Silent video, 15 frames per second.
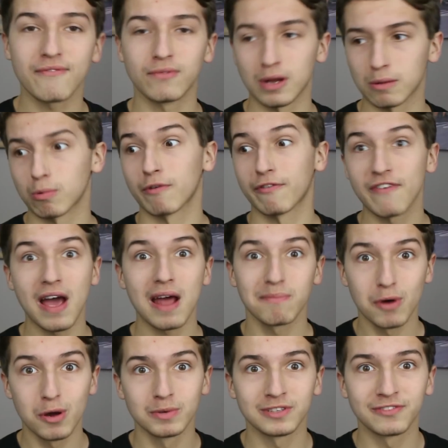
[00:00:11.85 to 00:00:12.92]
uh, well, Phan
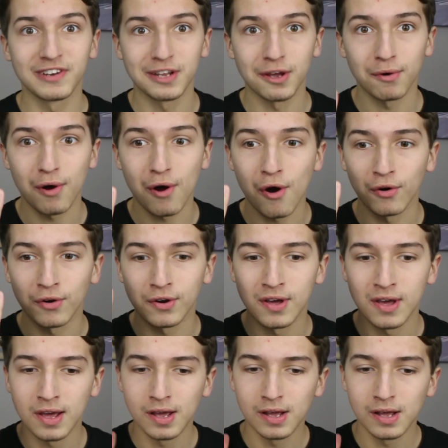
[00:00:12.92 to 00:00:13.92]
moments video on